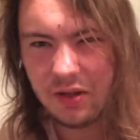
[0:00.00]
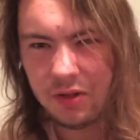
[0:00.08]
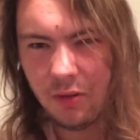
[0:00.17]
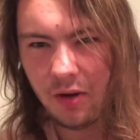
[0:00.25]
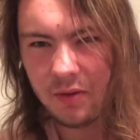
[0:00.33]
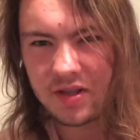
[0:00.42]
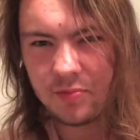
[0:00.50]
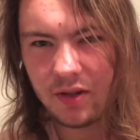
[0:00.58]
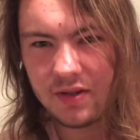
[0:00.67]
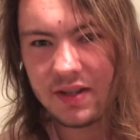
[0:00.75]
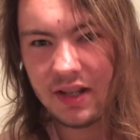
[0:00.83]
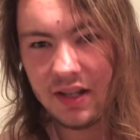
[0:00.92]
you are as a
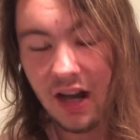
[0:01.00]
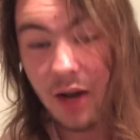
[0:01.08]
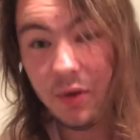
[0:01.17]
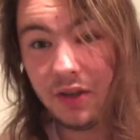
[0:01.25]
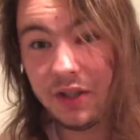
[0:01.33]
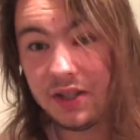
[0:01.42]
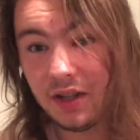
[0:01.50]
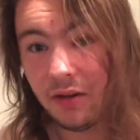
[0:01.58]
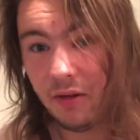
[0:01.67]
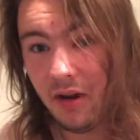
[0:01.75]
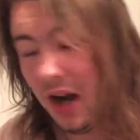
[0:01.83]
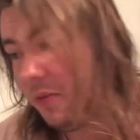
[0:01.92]
person. I really do.
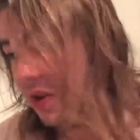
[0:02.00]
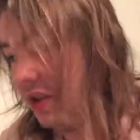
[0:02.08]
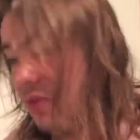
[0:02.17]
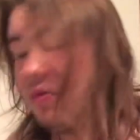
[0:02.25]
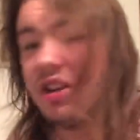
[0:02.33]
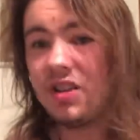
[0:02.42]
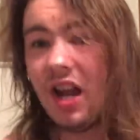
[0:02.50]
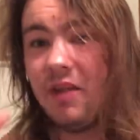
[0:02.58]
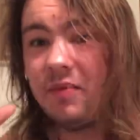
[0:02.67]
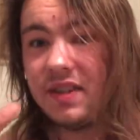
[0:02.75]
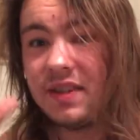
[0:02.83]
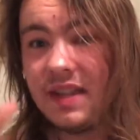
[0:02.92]
I really wish I
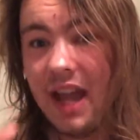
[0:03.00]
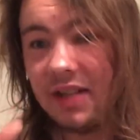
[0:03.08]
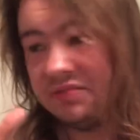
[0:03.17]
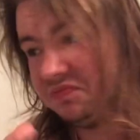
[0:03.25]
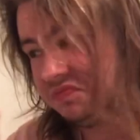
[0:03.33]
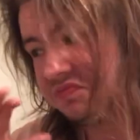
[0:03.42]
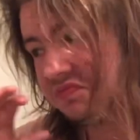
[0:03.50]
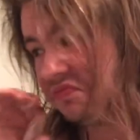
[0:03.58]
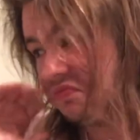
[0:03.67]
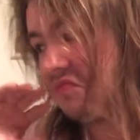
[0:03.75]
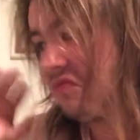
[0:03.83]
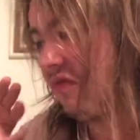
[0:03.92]
was that
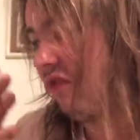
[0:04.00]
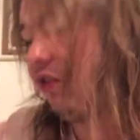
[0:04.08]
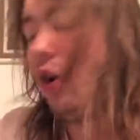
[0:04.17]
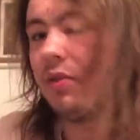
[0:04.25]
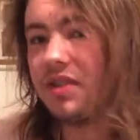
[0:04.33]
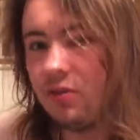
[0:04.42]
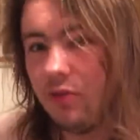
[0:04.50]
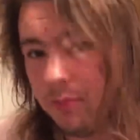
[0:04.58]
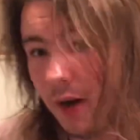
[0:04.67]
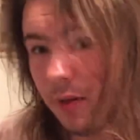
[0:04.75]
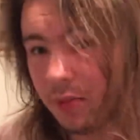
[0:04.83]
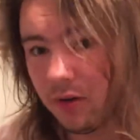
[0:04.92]
far into a
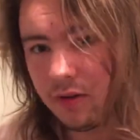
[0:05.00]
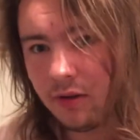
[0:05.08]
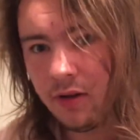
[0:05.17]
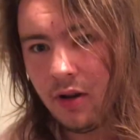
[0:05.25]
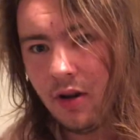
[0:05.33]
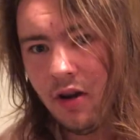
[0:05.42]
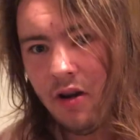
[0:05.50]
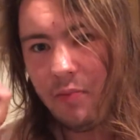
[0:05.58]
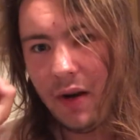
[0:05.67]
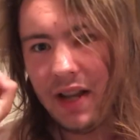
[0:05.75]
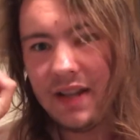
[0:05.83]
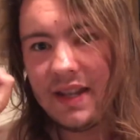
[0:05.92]
bubble.
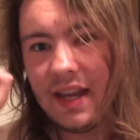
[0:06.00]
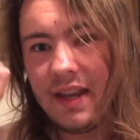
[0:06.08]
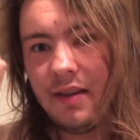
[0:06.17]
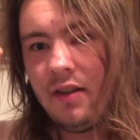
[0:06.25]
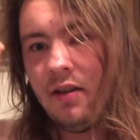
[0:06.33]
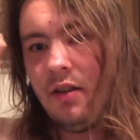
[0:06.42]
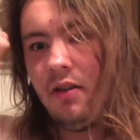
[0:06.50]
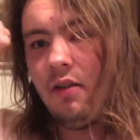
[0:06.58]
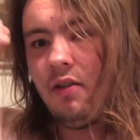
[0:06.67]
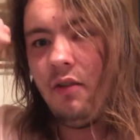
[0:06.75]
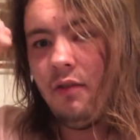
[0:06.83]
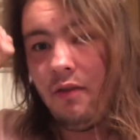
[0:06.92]
But as a
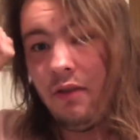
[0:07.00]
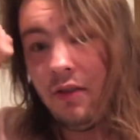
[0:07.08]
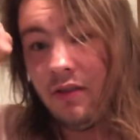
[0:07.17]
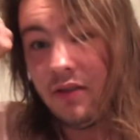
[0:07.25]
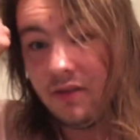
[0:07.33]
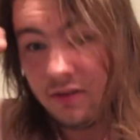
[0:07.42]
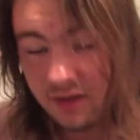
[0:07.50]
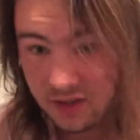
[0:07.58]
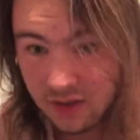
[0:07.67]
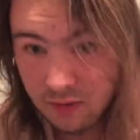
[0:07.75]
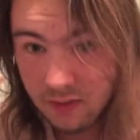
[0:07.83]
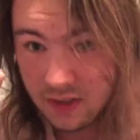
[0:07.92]

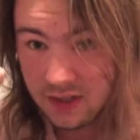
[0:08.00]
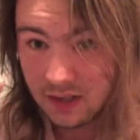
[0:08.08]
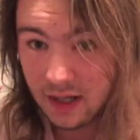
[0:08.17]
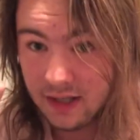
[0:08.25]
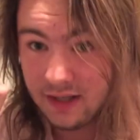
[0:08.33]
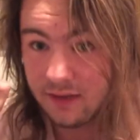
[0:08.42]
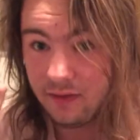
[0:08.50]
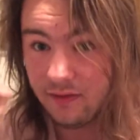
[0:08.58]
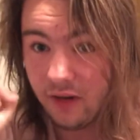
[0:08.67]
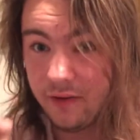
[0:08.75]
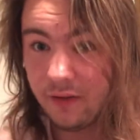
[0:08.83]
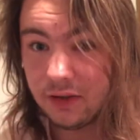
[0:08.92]
suicide
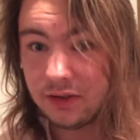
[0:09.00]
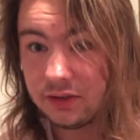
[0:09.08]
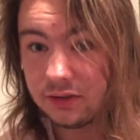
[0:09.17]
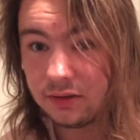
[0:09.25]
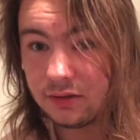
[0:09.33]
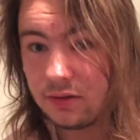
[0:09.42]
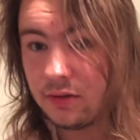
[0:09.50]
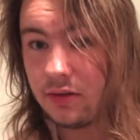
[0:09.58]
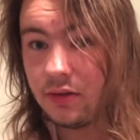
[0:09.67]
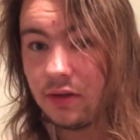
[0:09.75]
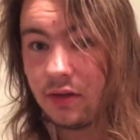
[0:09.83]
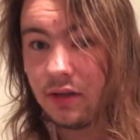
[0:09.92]
survivor,
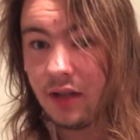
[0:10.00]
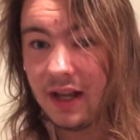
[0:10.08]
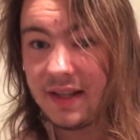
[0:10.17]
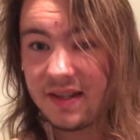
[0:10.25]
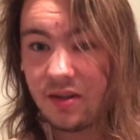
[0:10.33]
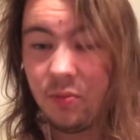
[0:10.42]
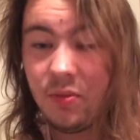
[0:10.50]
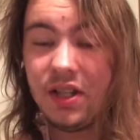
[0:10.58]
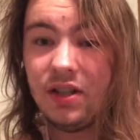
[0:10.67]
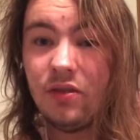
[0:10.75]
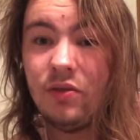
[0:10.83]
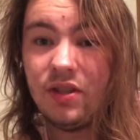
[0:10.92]
as somebody
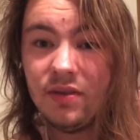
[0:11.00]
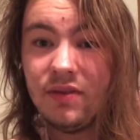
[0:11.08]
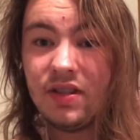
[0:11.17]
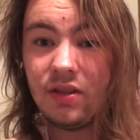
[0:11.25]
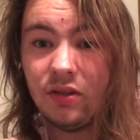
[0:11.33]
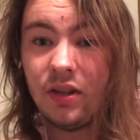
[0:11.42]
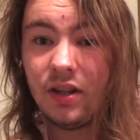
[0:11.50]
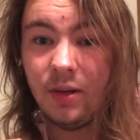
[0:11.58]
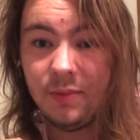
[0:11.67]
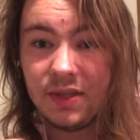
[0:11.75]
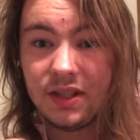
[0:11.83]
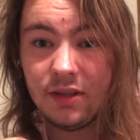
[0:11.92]
who used to look
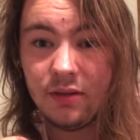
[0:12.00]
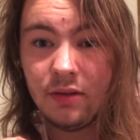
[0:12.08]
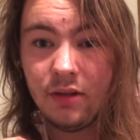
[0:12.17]
up to you,